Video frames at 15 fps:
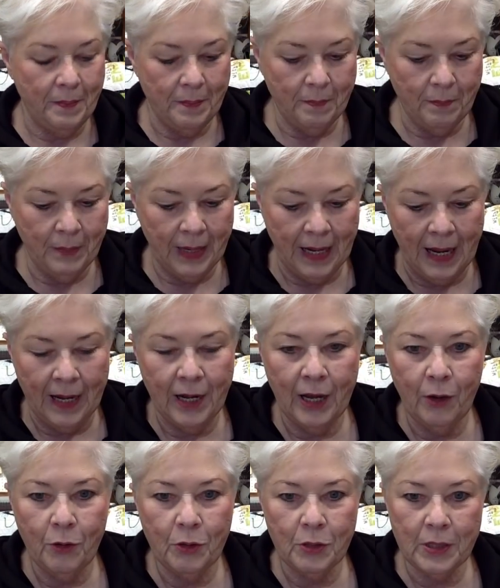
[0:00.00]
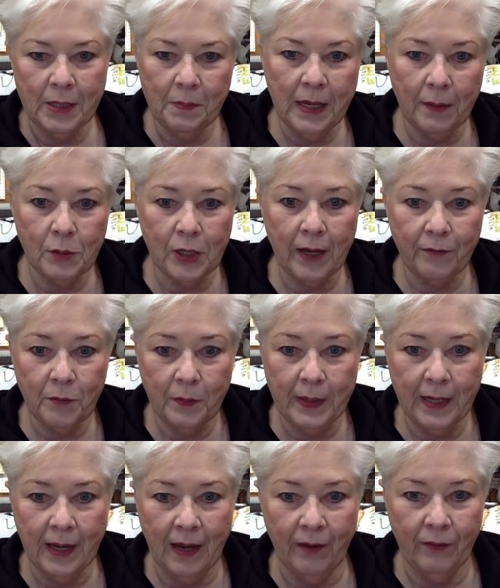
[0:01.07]
But I know sometimes you have to be
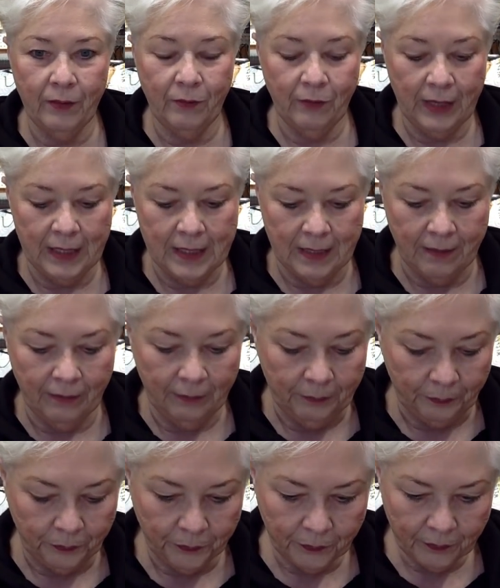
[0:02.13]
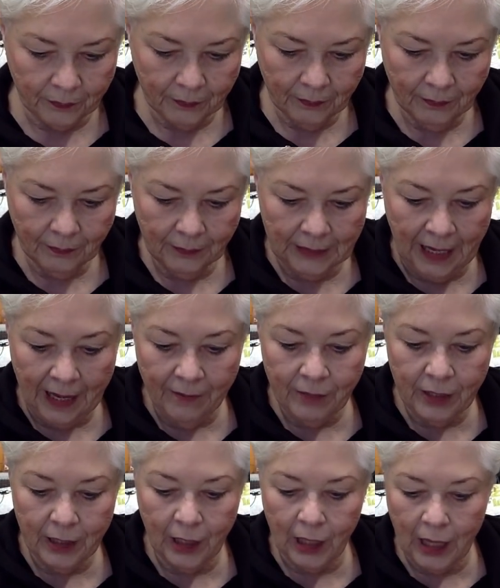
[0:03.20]
kind of inventive. I have
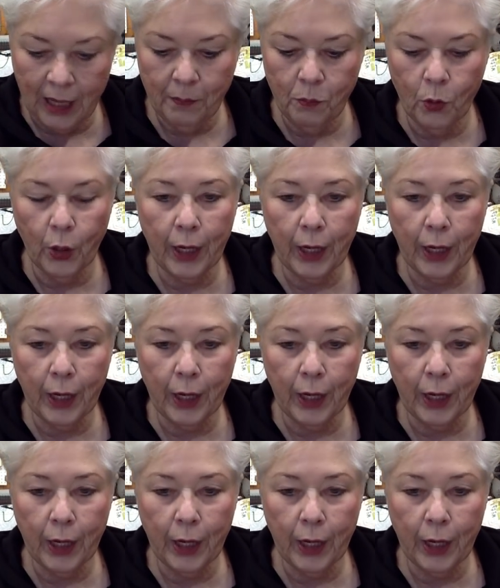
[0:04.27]
done a lot more